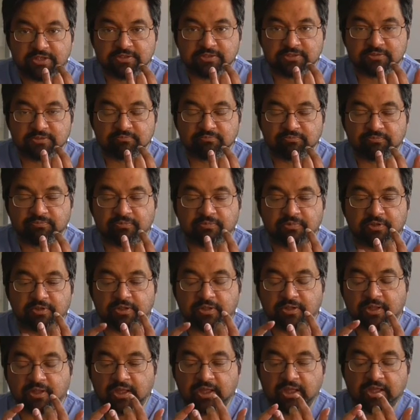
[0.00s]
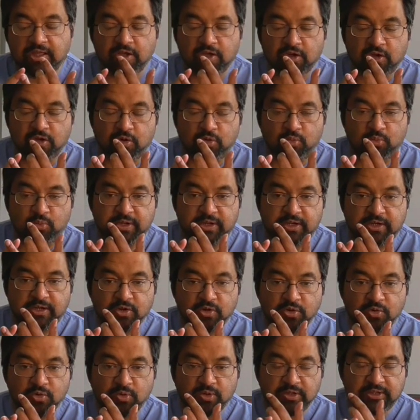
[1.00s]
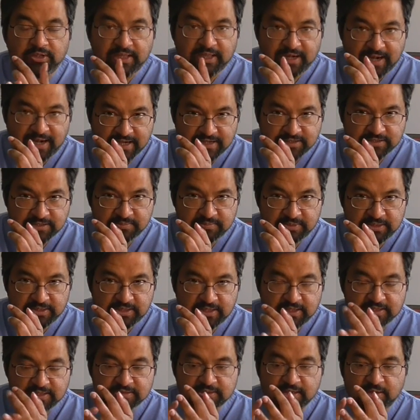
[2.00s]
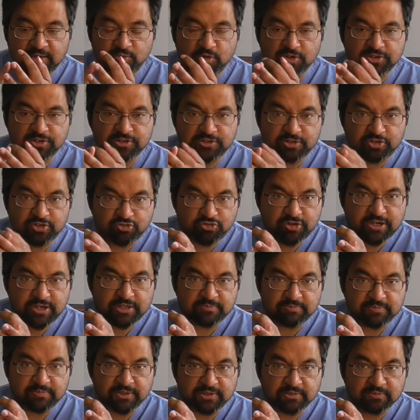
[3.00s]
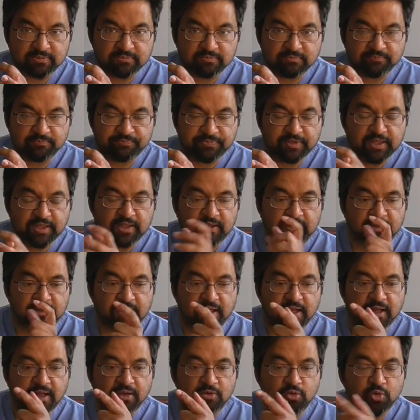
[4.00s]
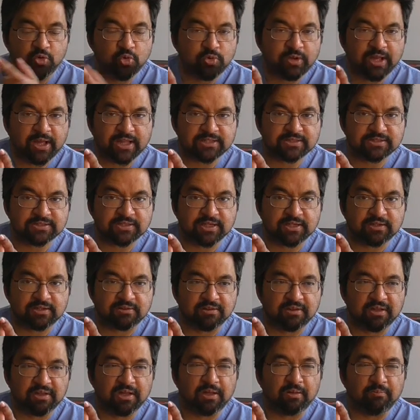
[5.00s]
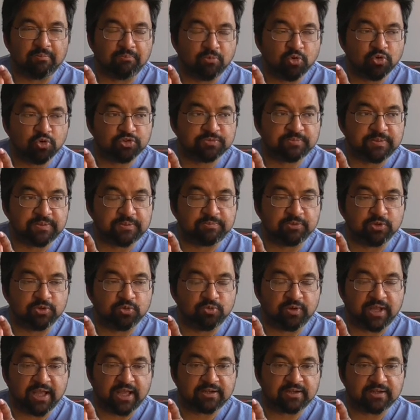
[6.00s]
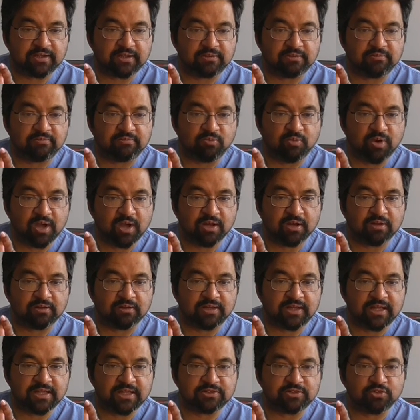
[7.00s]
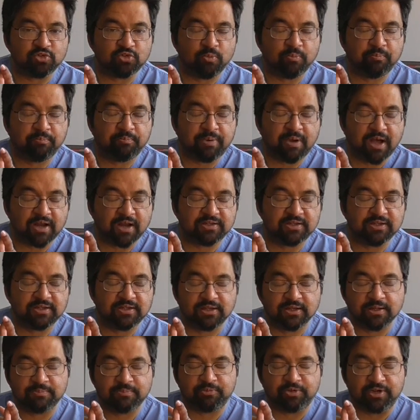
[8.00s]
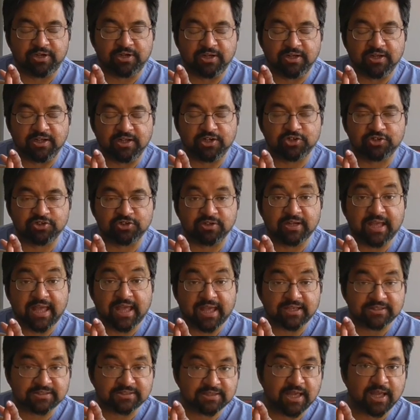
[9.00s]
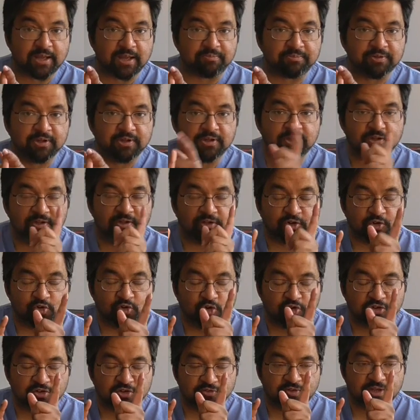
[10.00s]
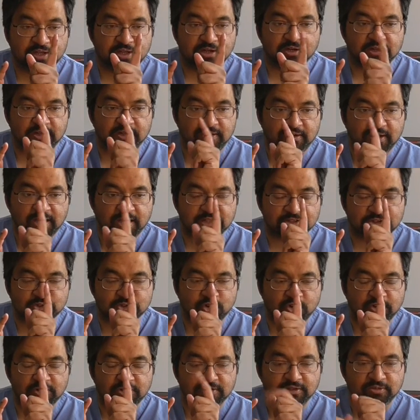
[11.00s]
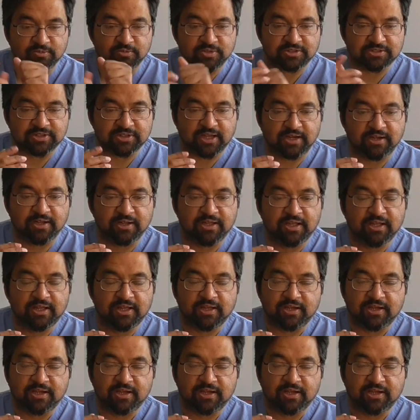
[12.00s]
is, we know what the anatomy is, and what's the treatment. Now, who gets it? Most people who get it, well, there's no particular predilection except north of England and Scotland, we said.